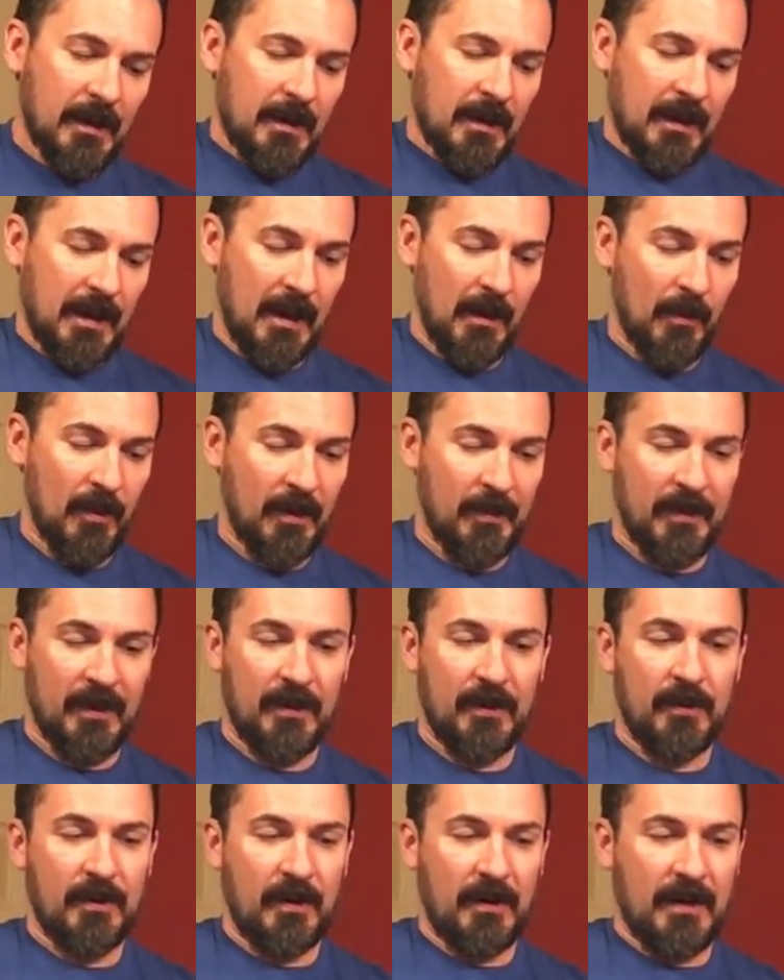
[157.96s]
Now, what I'm going to
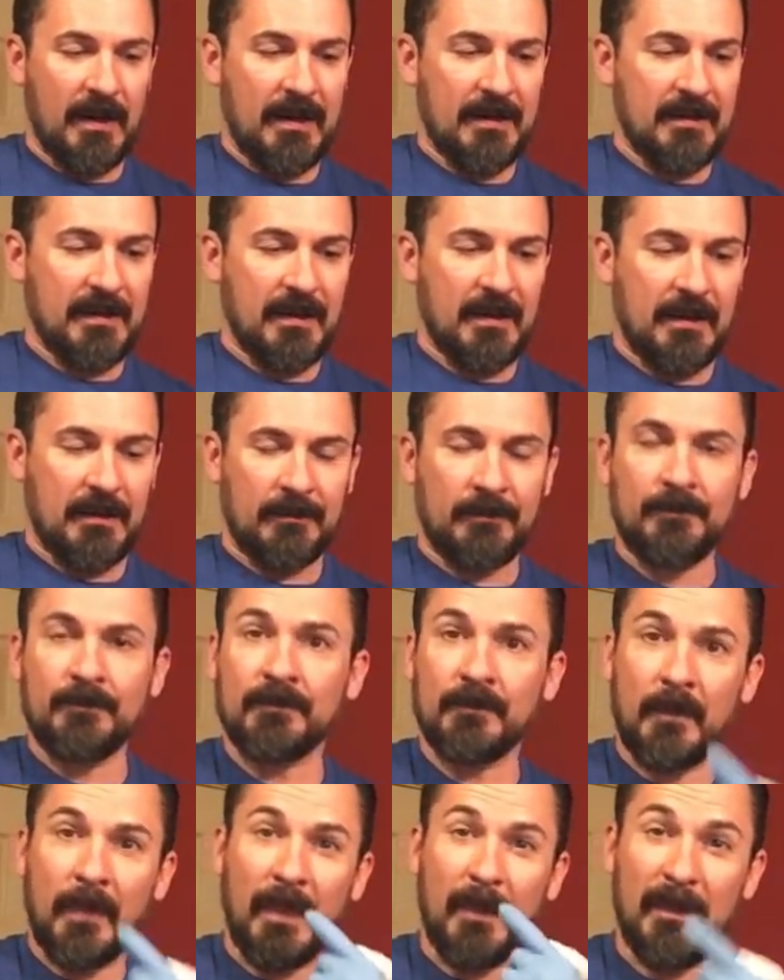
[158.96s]
do during that time,
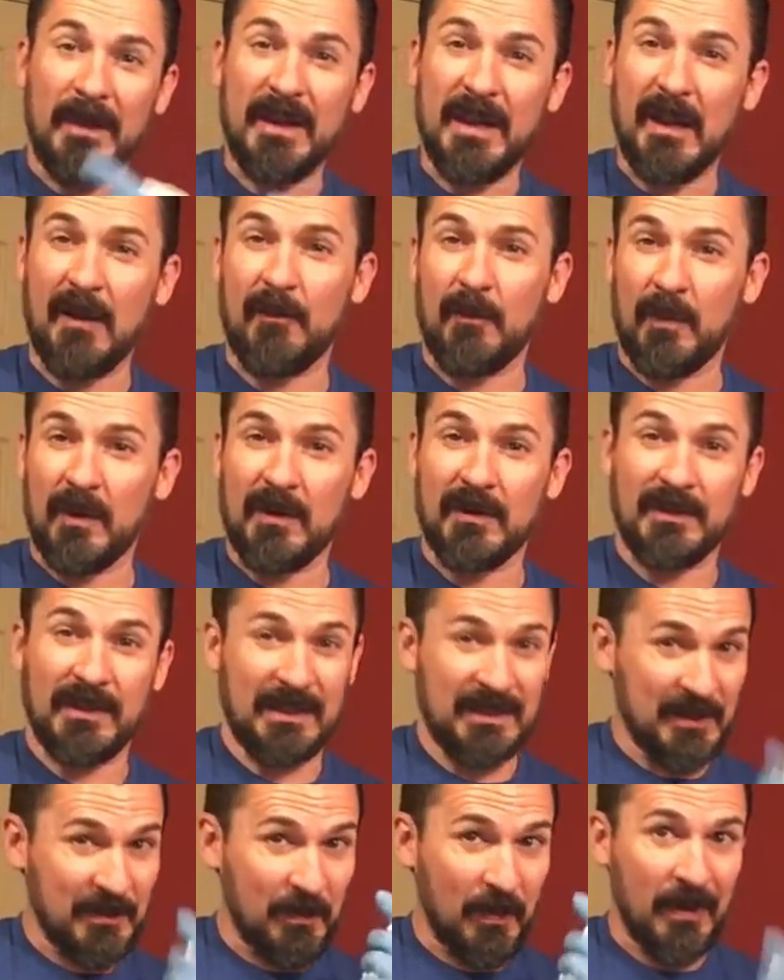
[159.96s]
be careful because it can
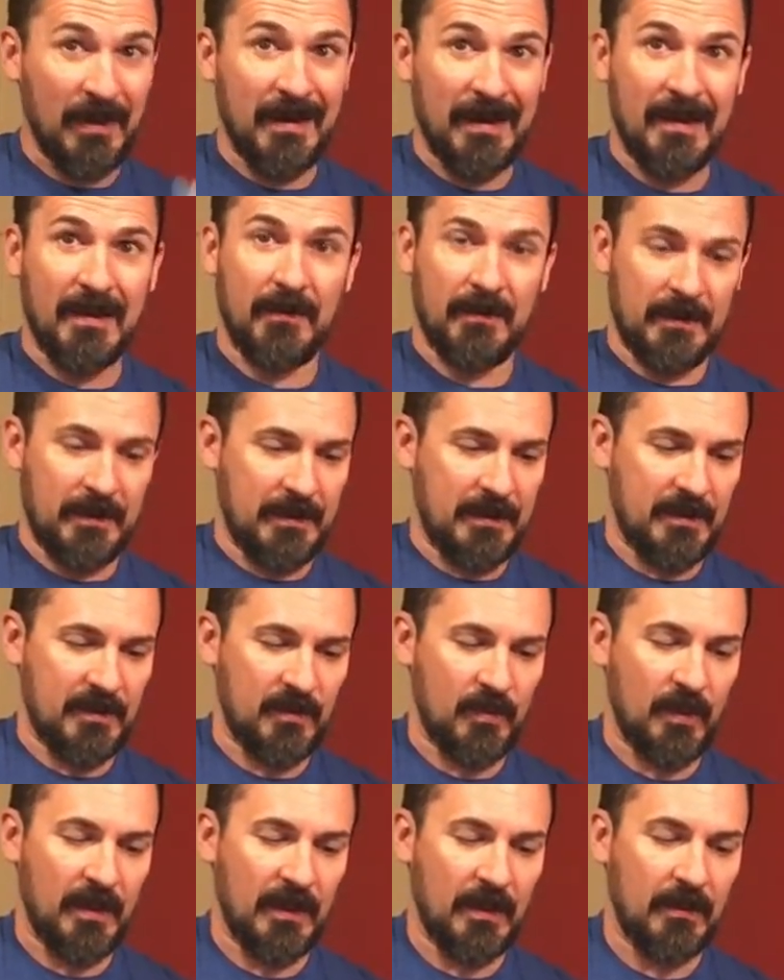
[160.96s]
spray out on you as
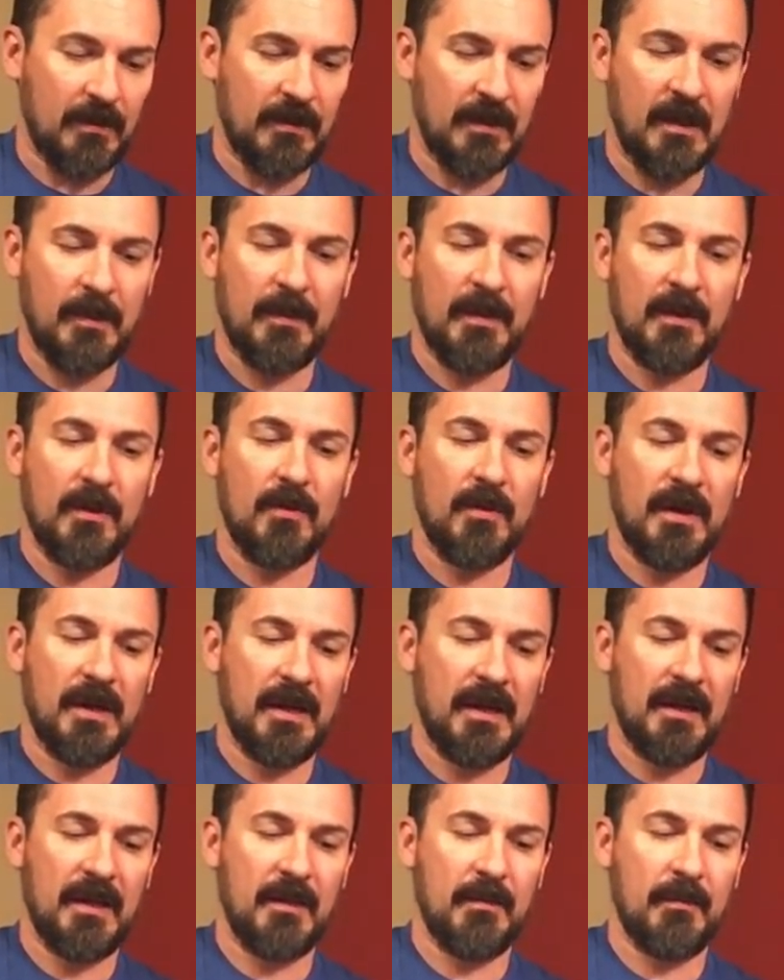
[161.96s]
well. I'm going to go ahead
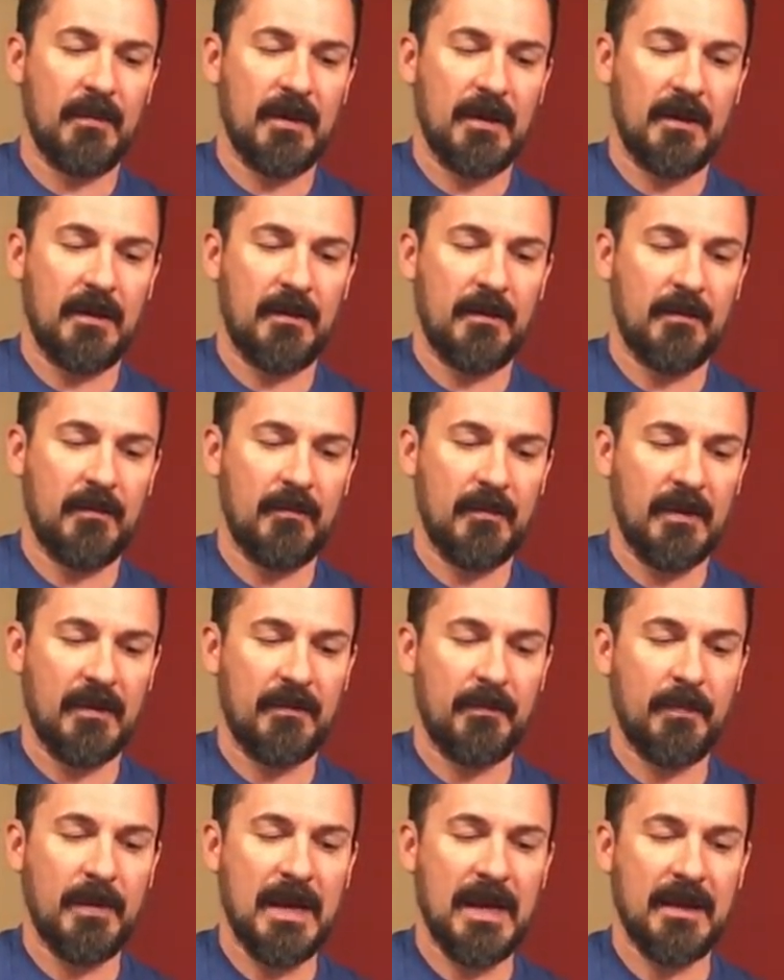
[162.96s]
and get my
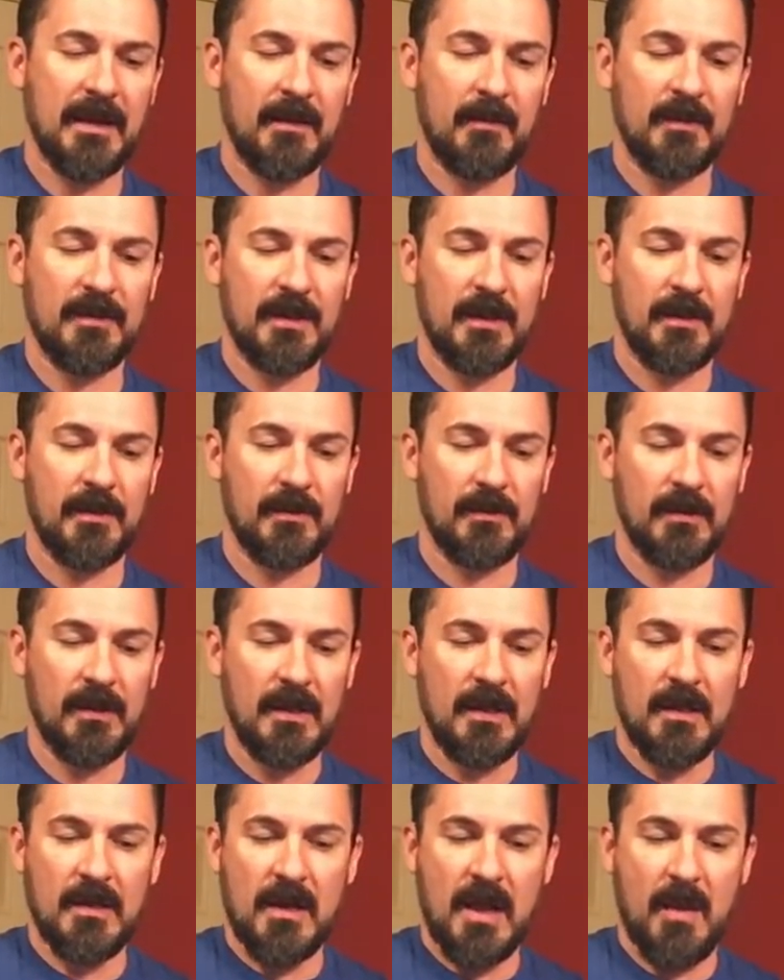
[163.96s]
packing material.
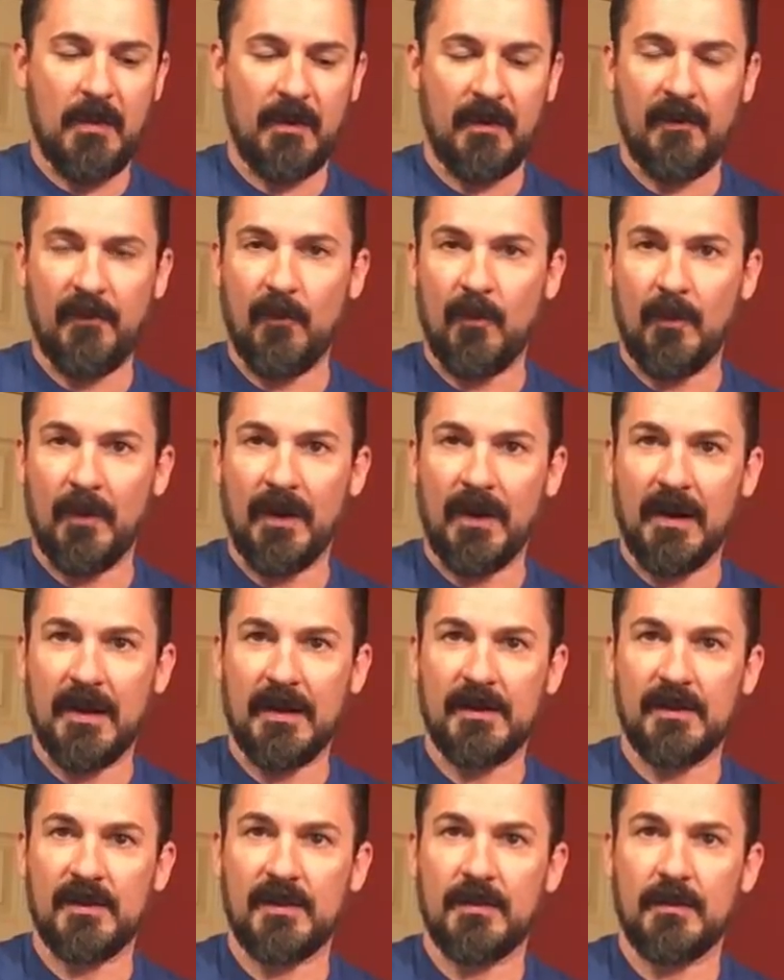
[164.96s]
I'm going to form a
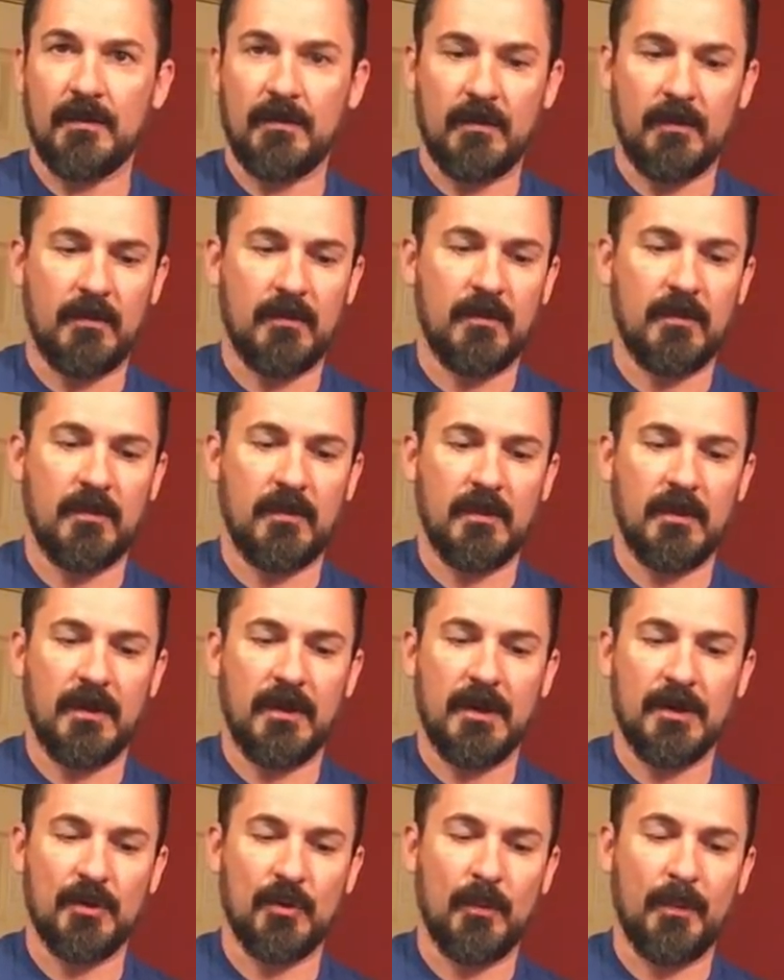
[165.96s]
nice
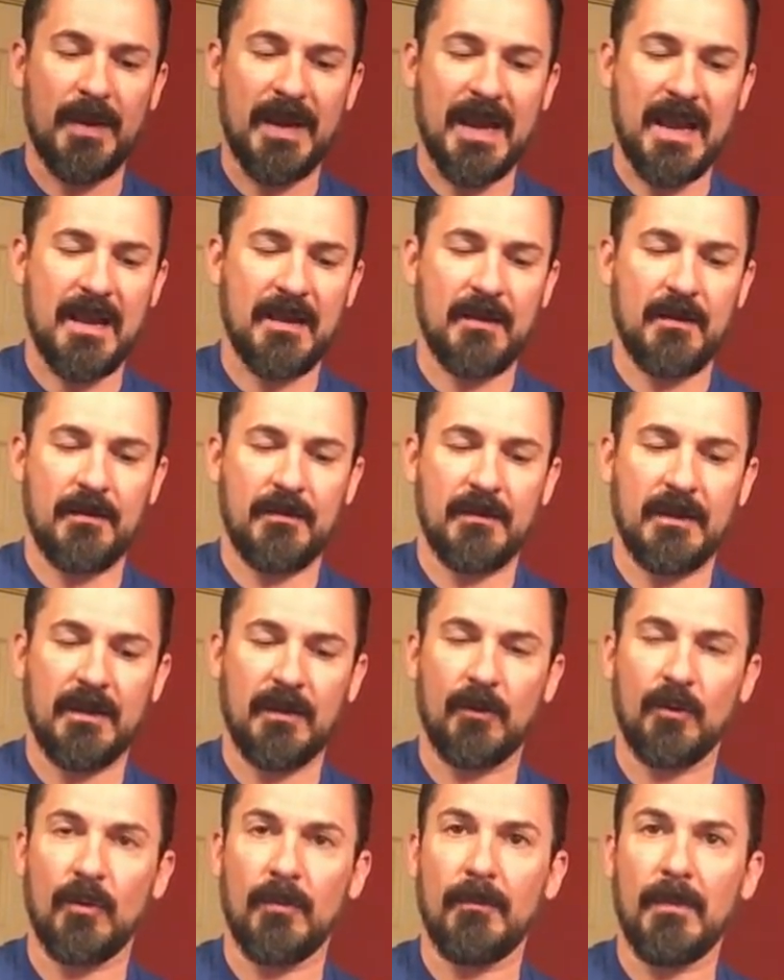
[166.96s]
initial pack, like a
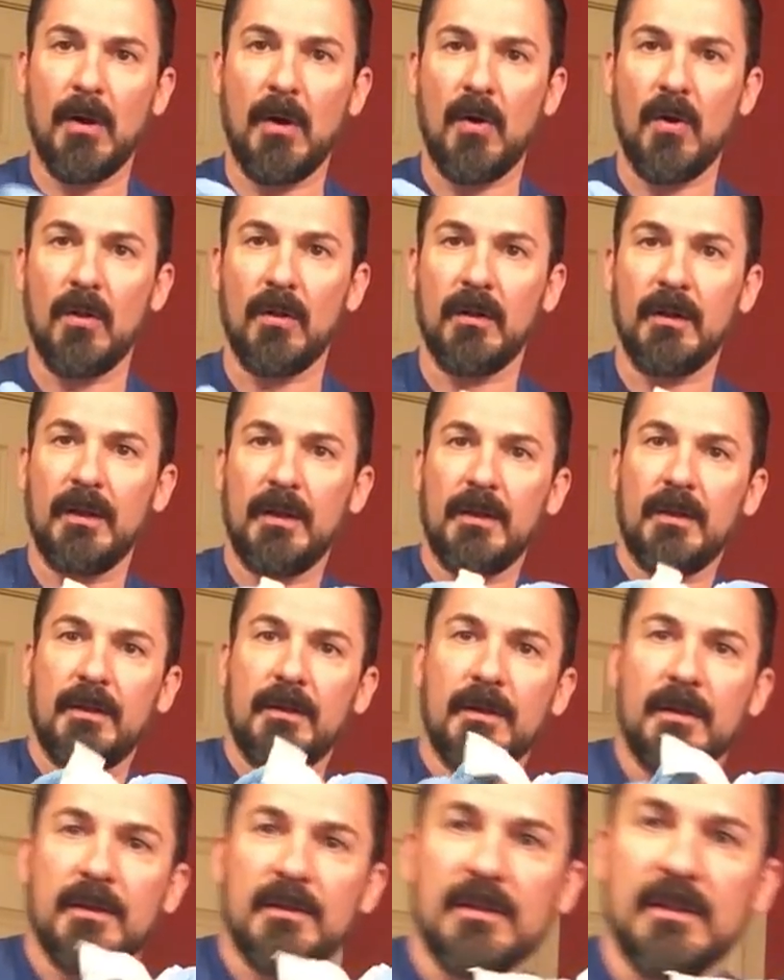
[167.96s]
little ball.
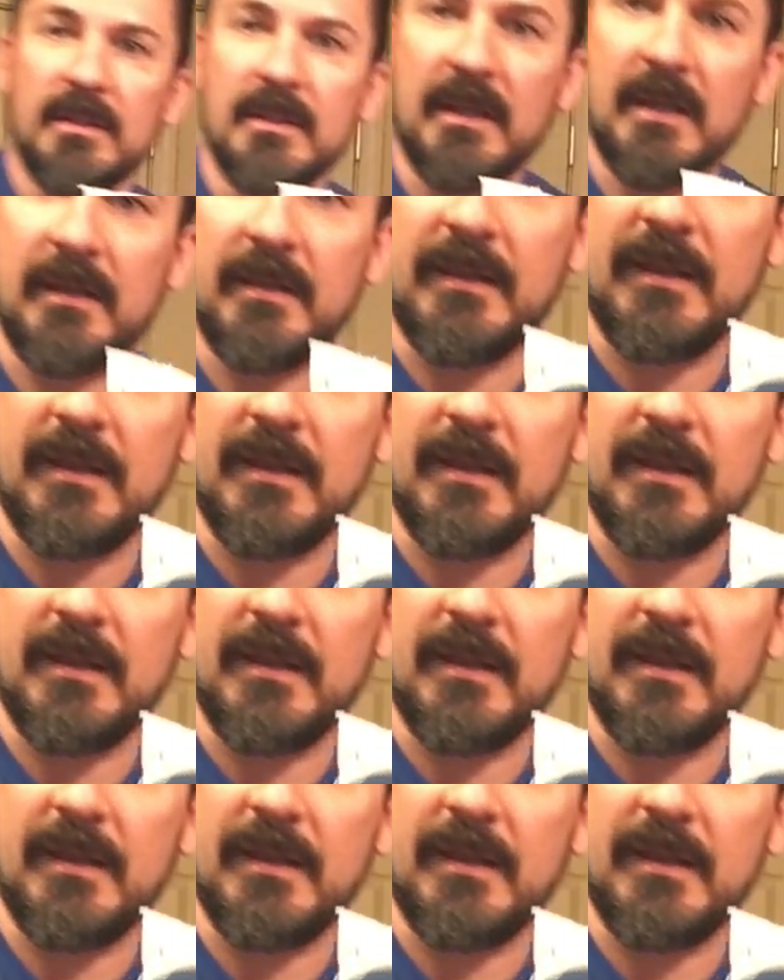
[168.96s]
You can see that